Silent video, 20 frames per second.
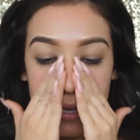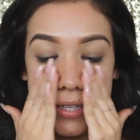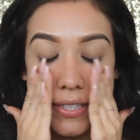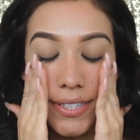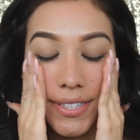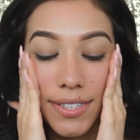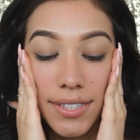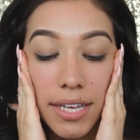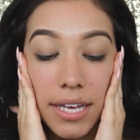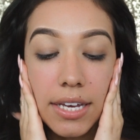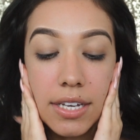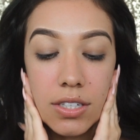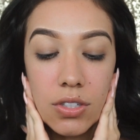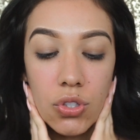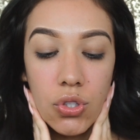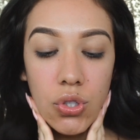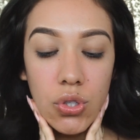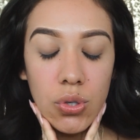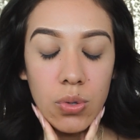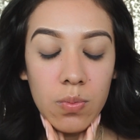It's a
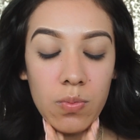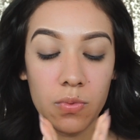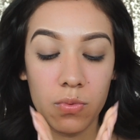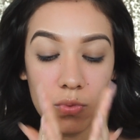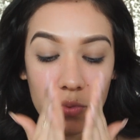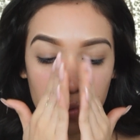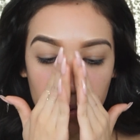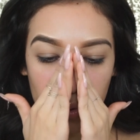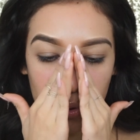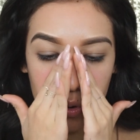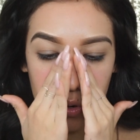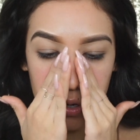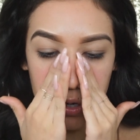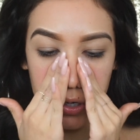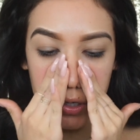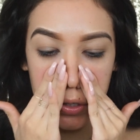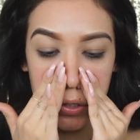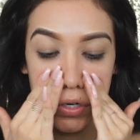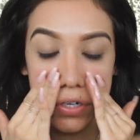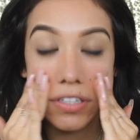dupe
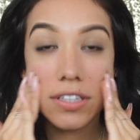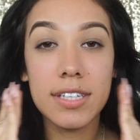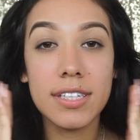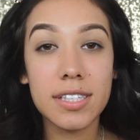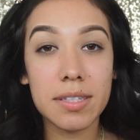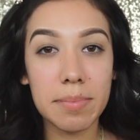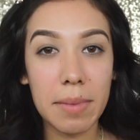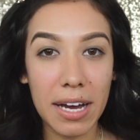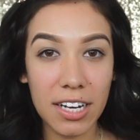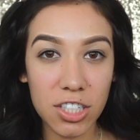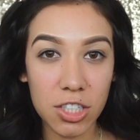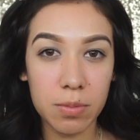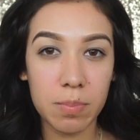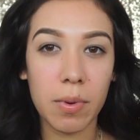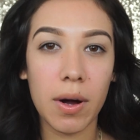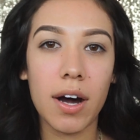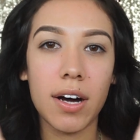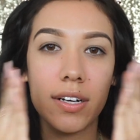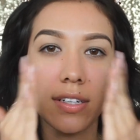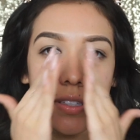for the
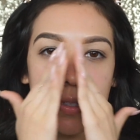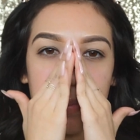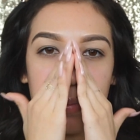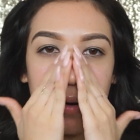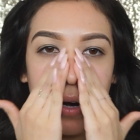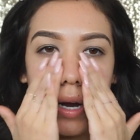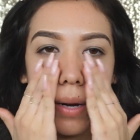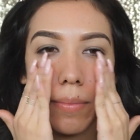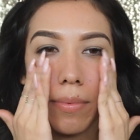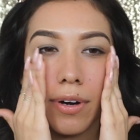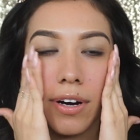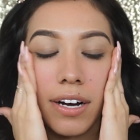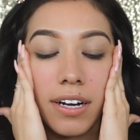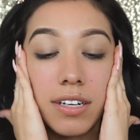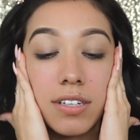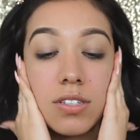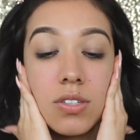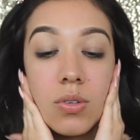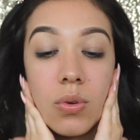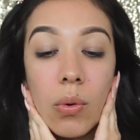Smashbox primer
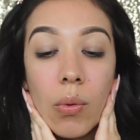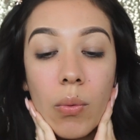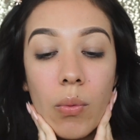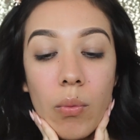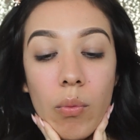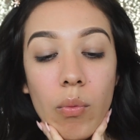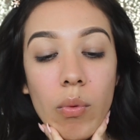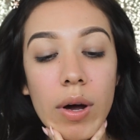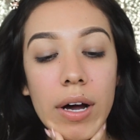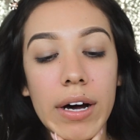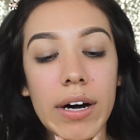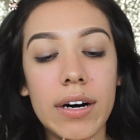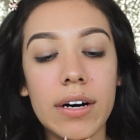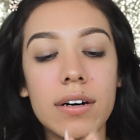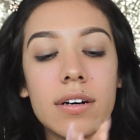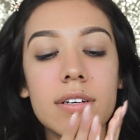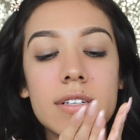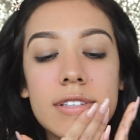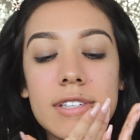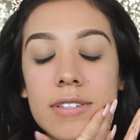as
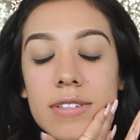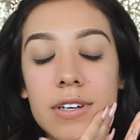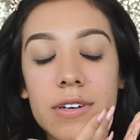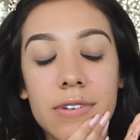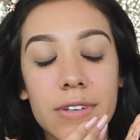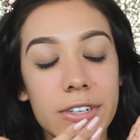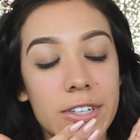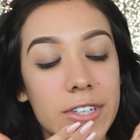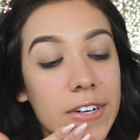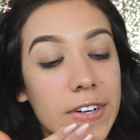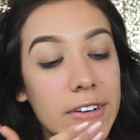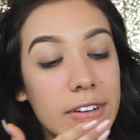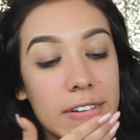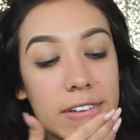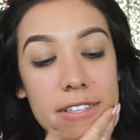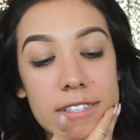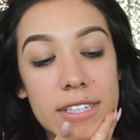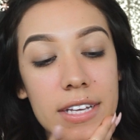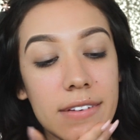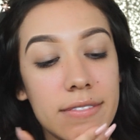well, so if you're
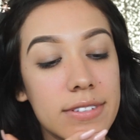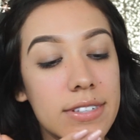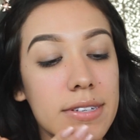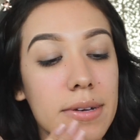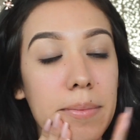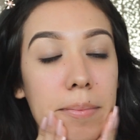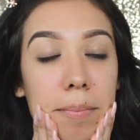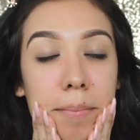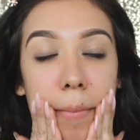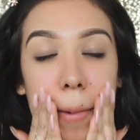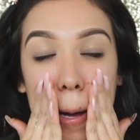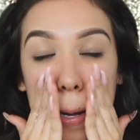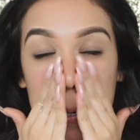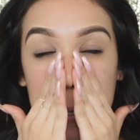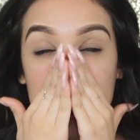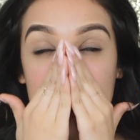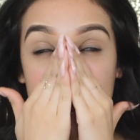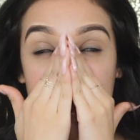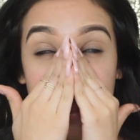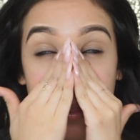trying to save some
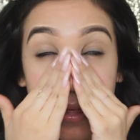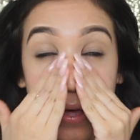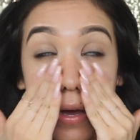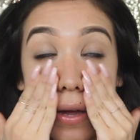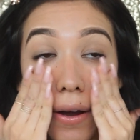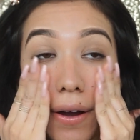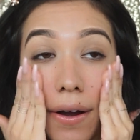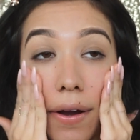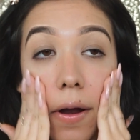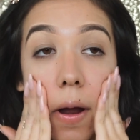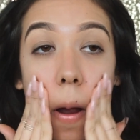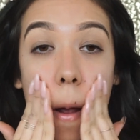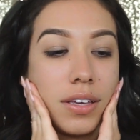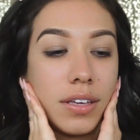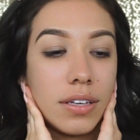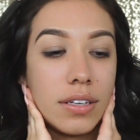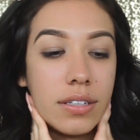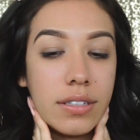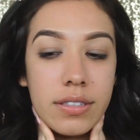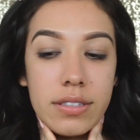money there.
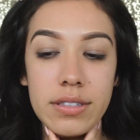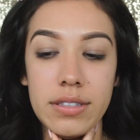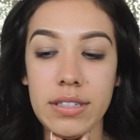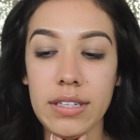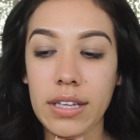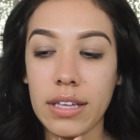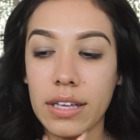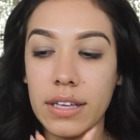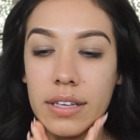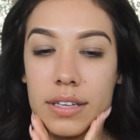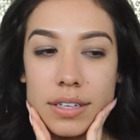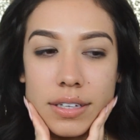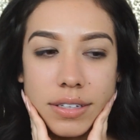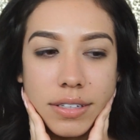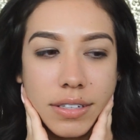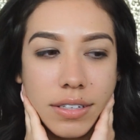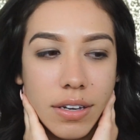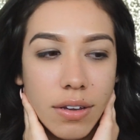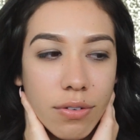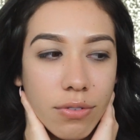And
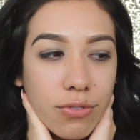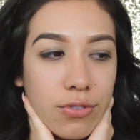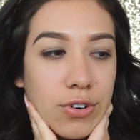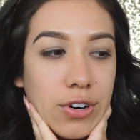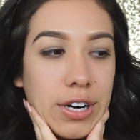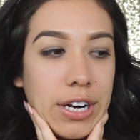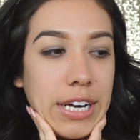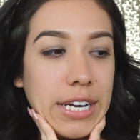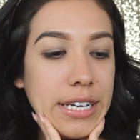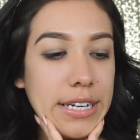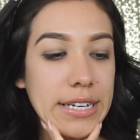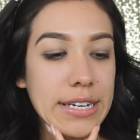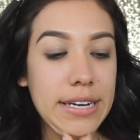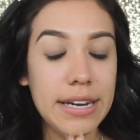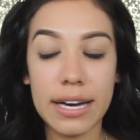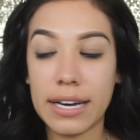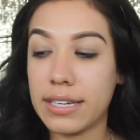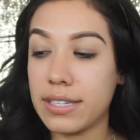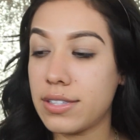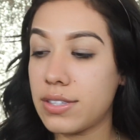then for a
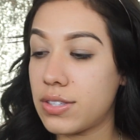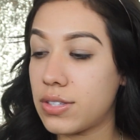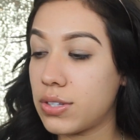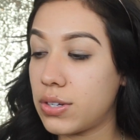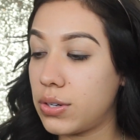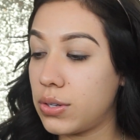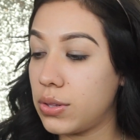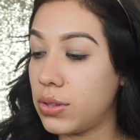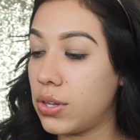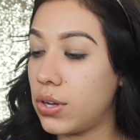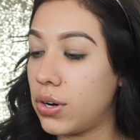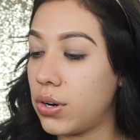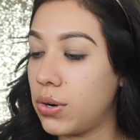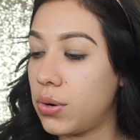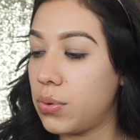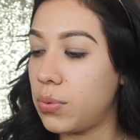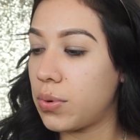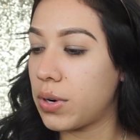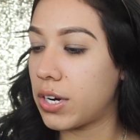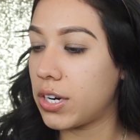nice
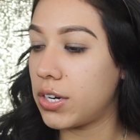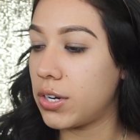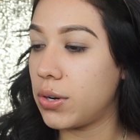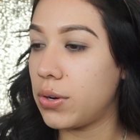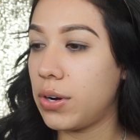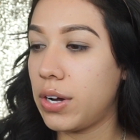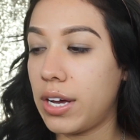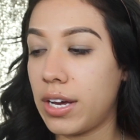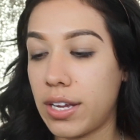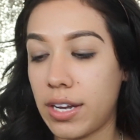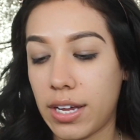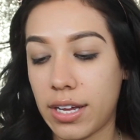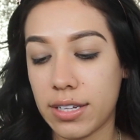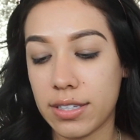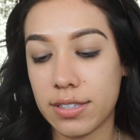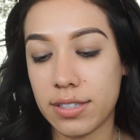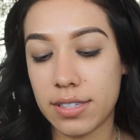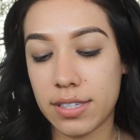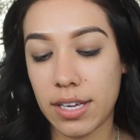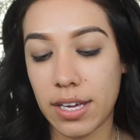glow, we're gonna go ahead
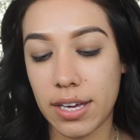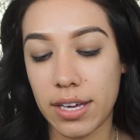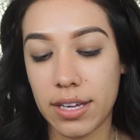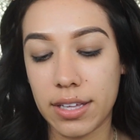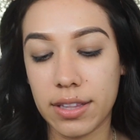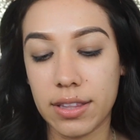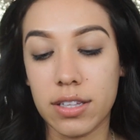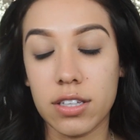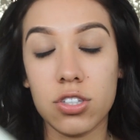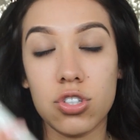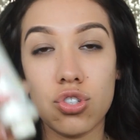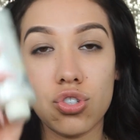and take the